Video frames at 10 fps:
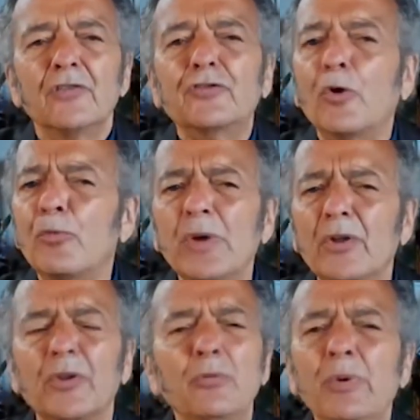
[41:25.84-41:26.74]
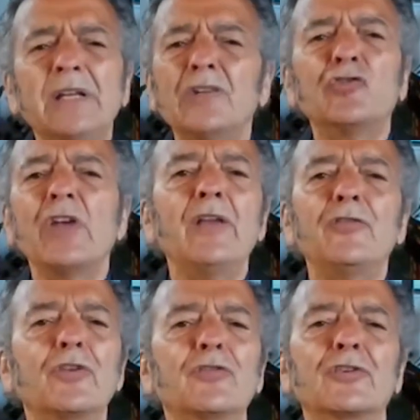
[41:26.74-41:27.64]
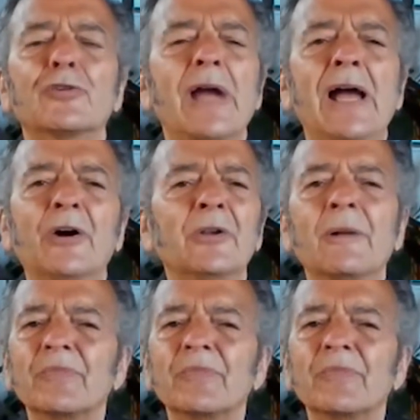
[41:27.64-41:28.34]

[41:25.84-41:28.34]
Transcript: So really, we could change this around.